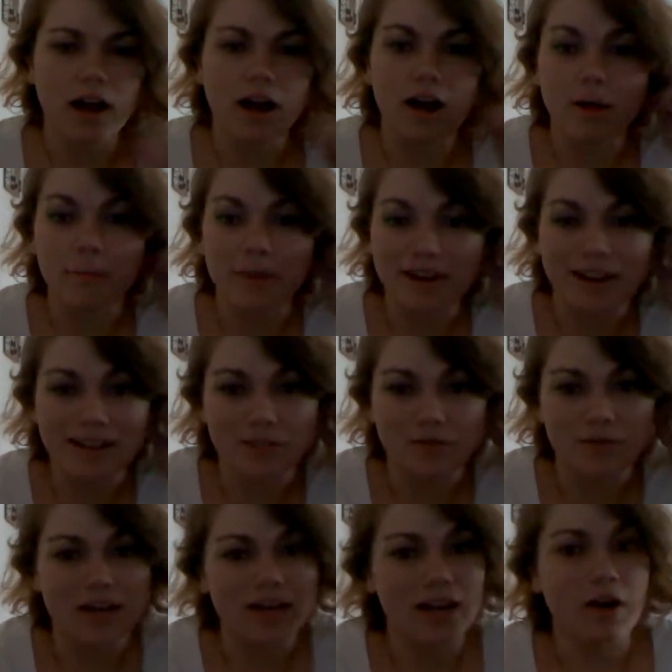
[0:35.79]
And as
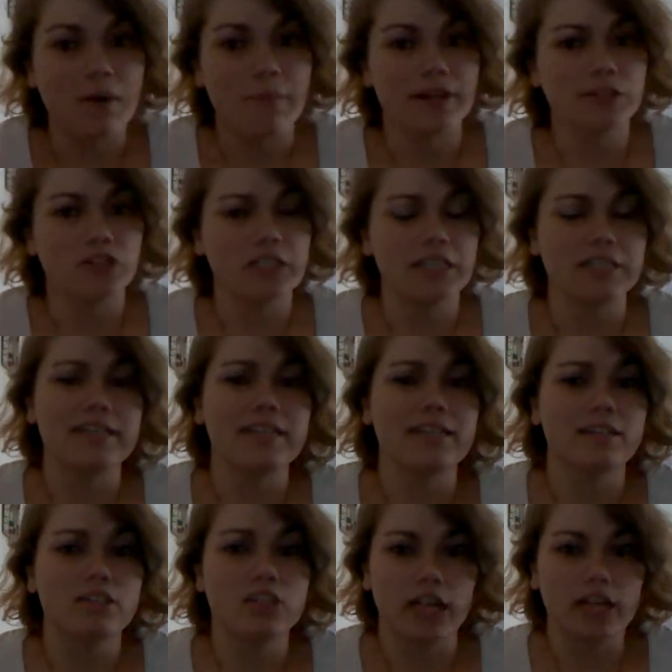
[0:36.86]
of right now, I'm actually getting
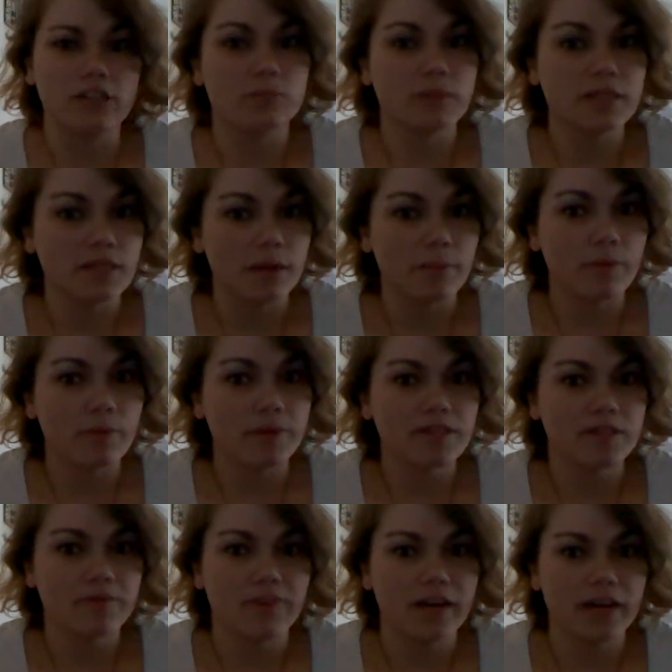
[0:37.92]
ready to change my
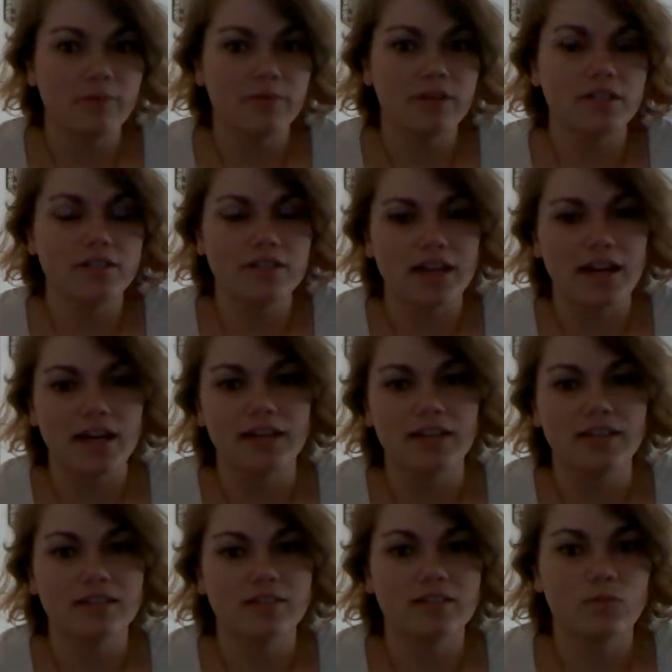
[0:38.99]
supplements and vitamins
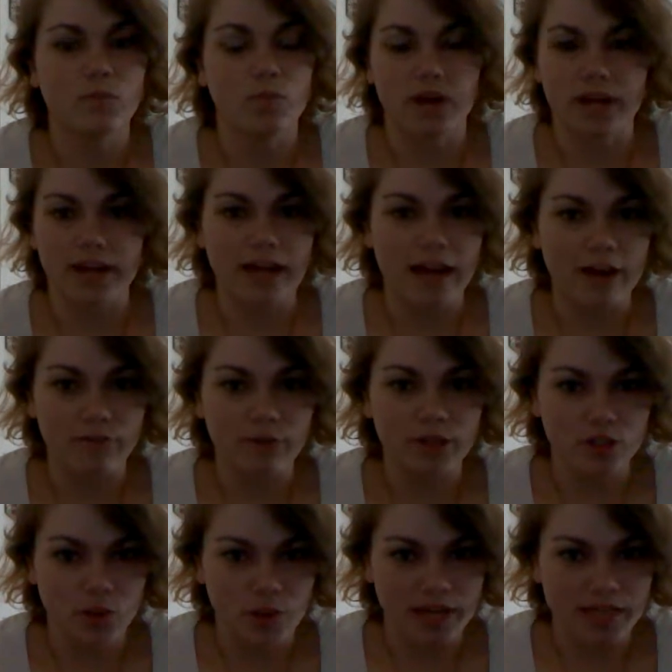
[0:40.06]
as what I have
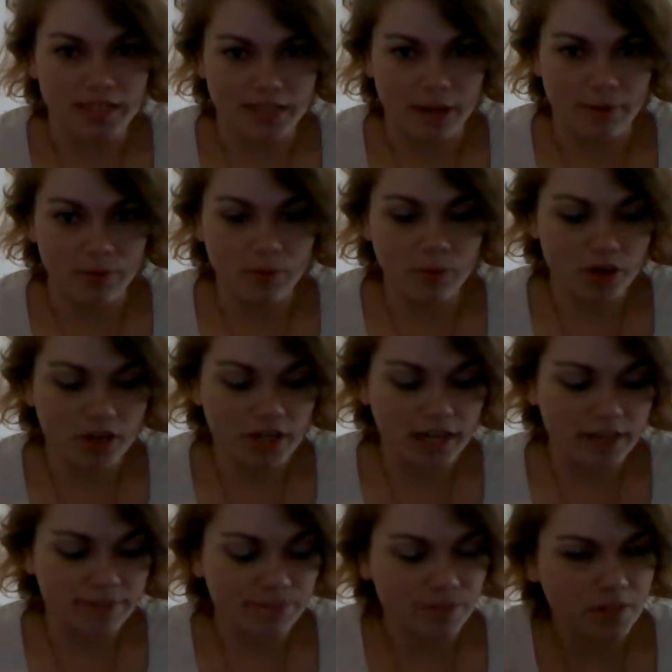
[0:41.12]
been doing has not been
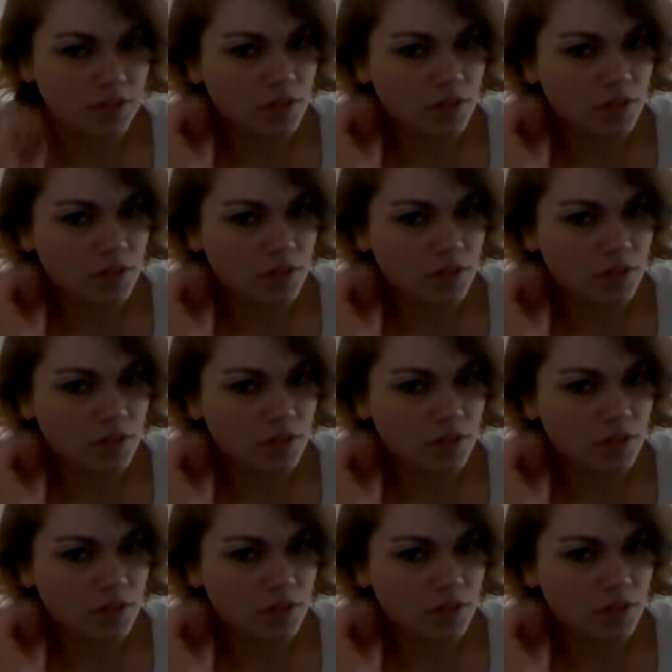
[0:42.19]
working.